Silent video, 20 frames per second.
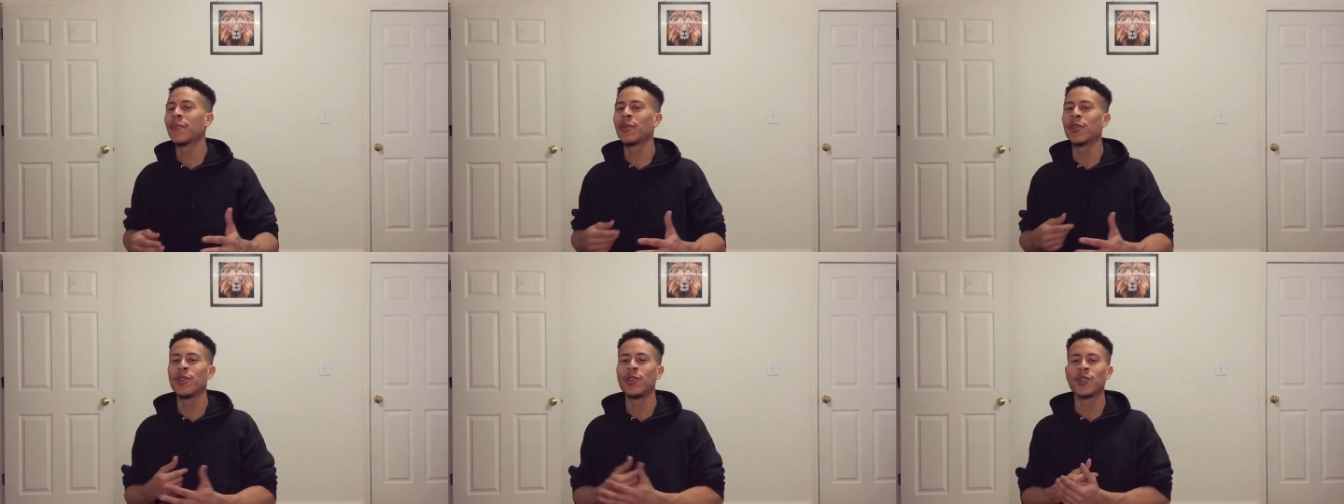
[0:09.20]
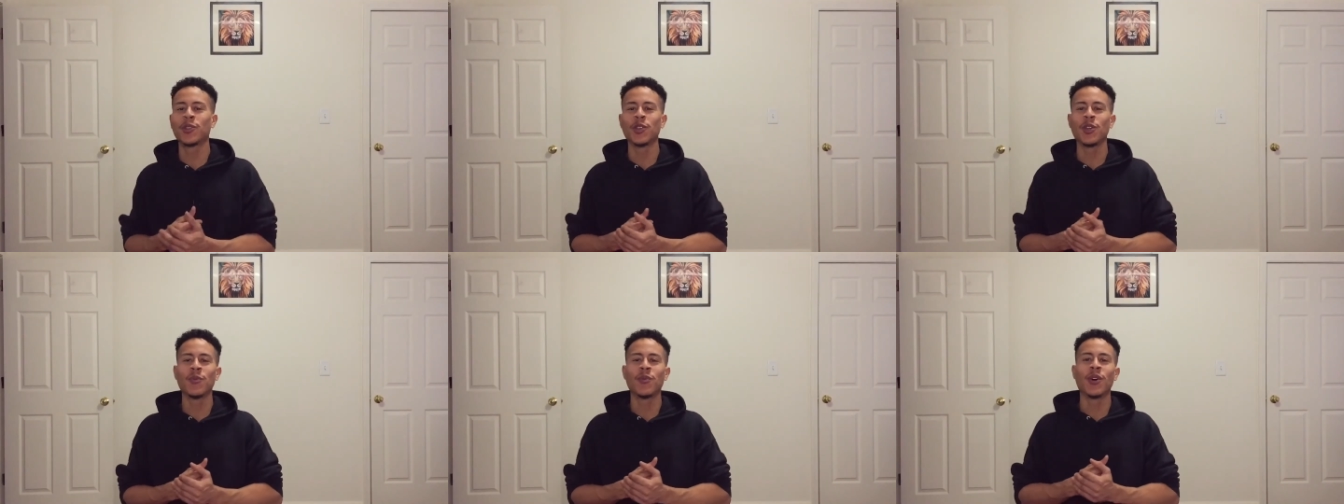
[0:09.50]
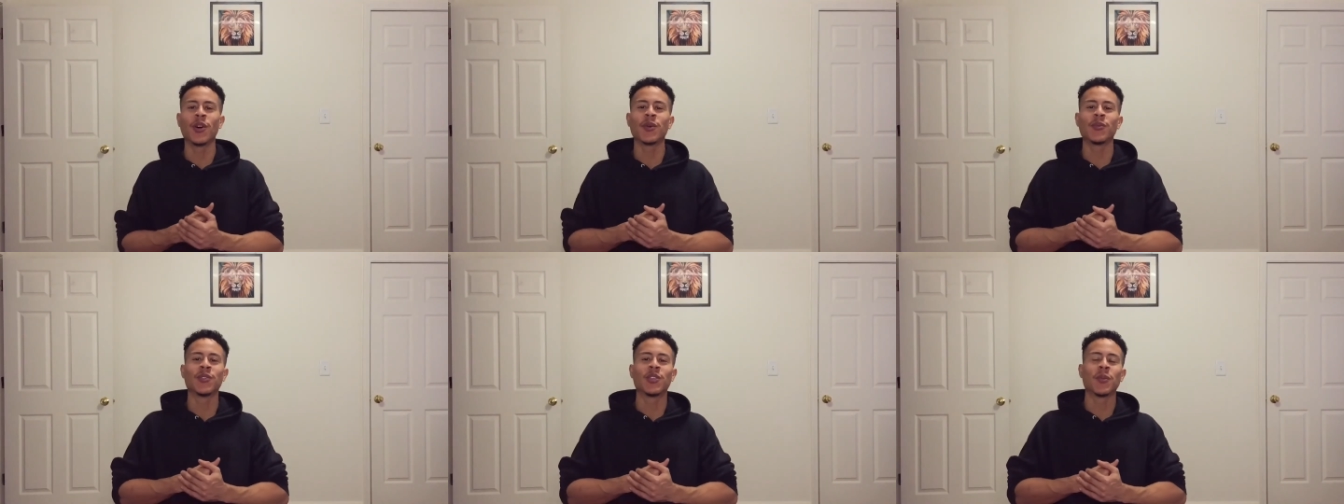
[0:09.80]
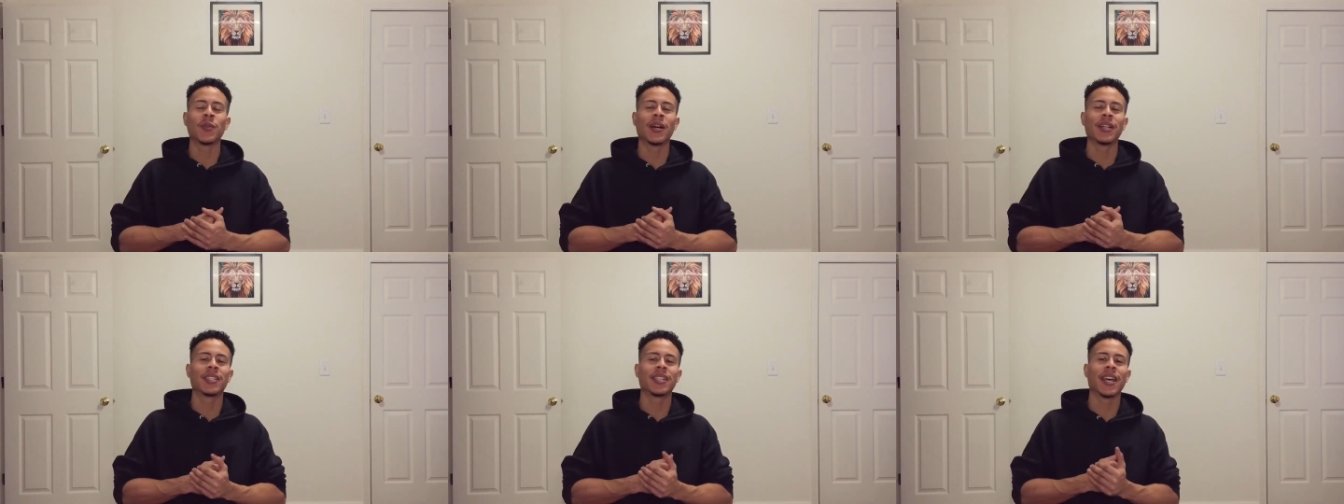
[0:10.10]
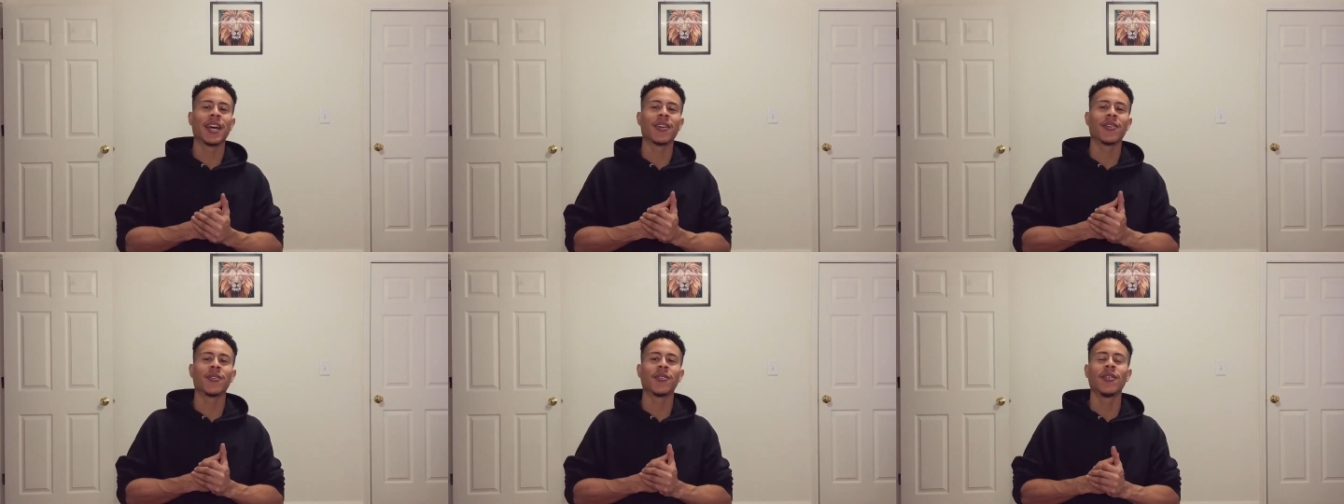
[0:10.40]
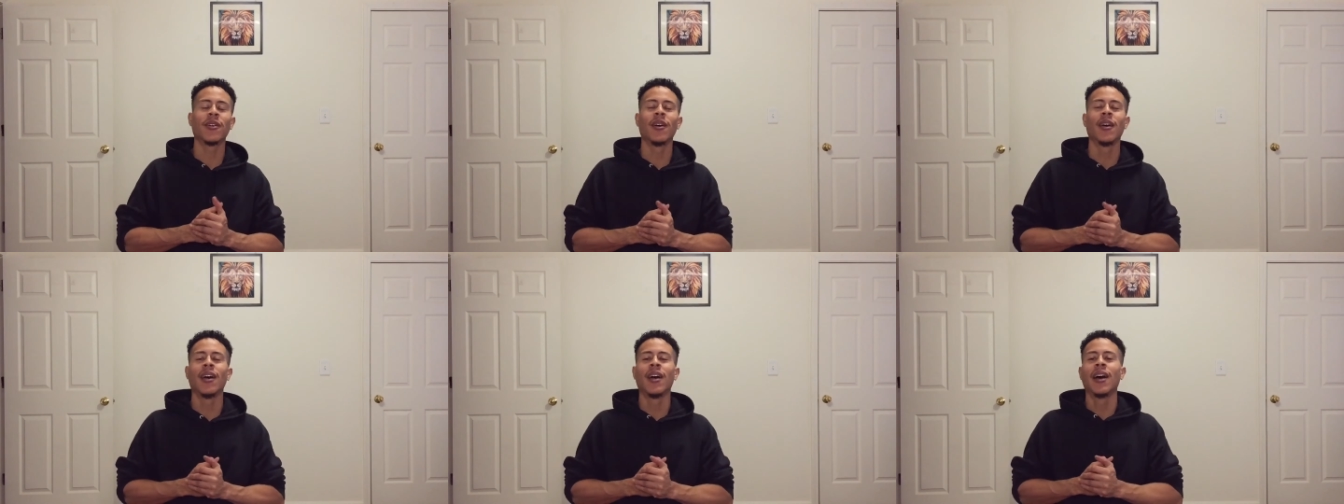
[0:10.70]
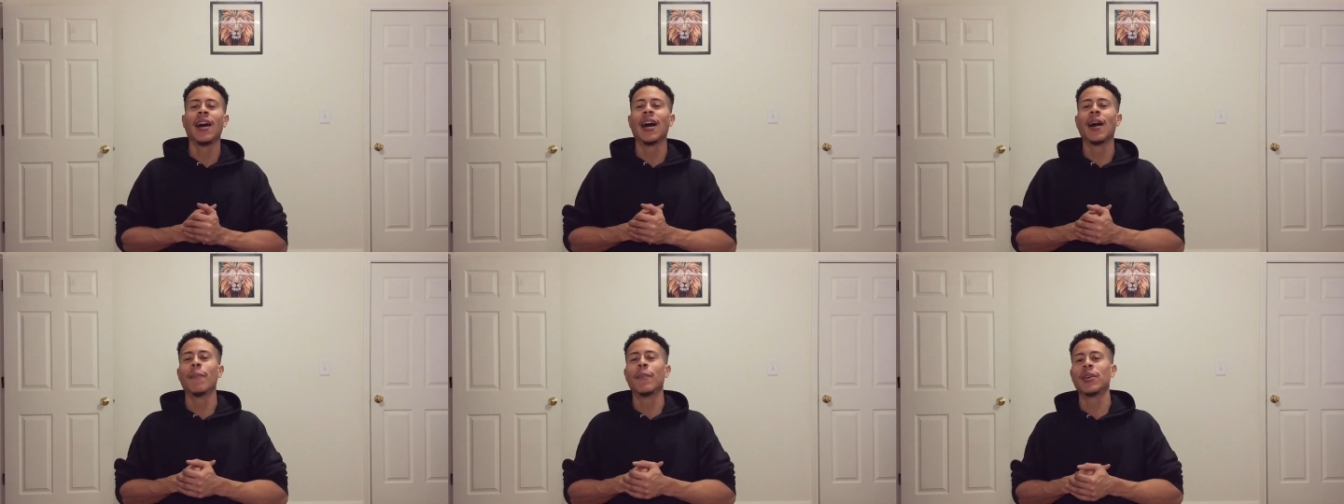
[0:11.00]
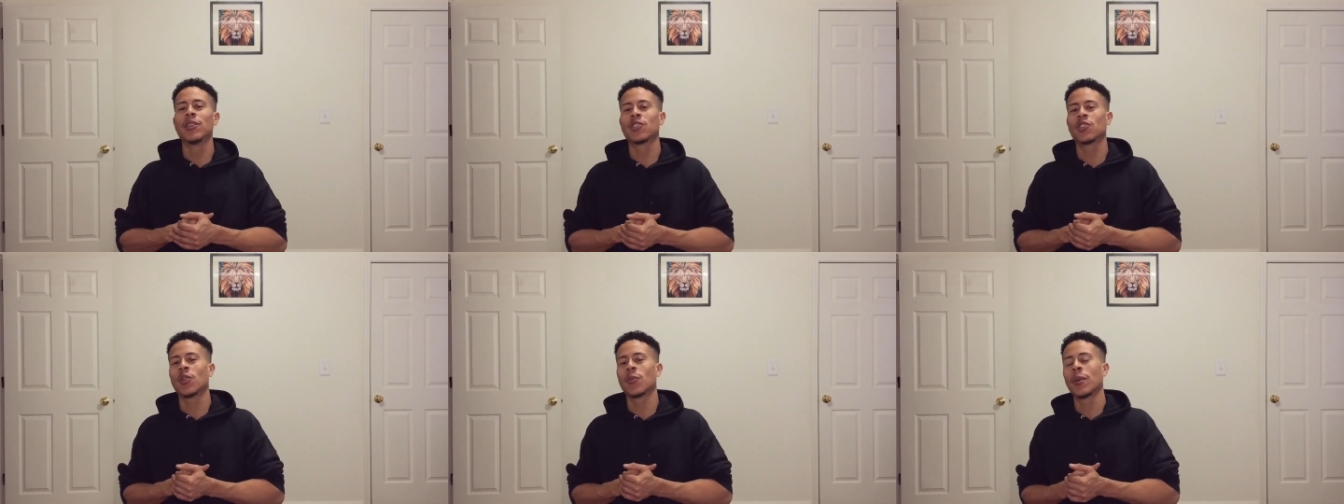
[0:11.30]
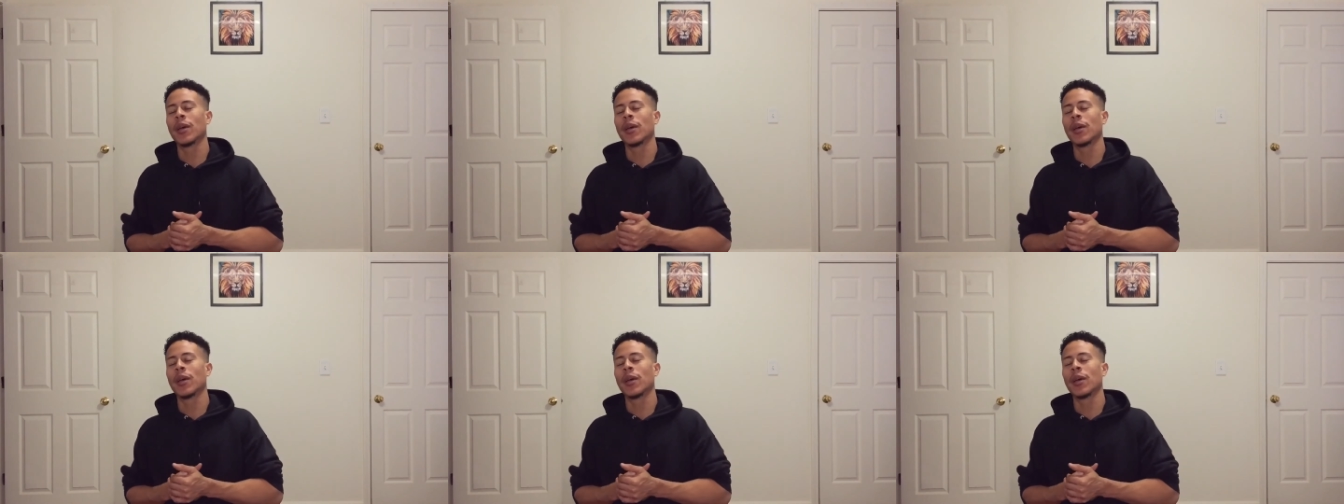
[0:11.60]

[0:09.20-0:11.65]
YouTube? Welcome to my channel. I'm uh, Mr.